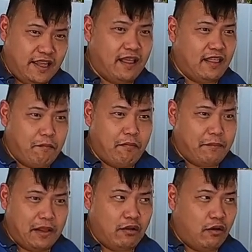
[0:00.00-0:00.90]
yeah, there
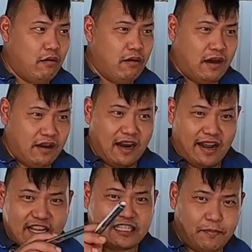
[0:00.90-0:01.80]
might be a low on a
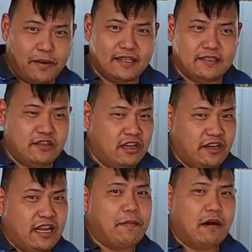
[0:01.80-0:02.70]
lot of spots. So you look at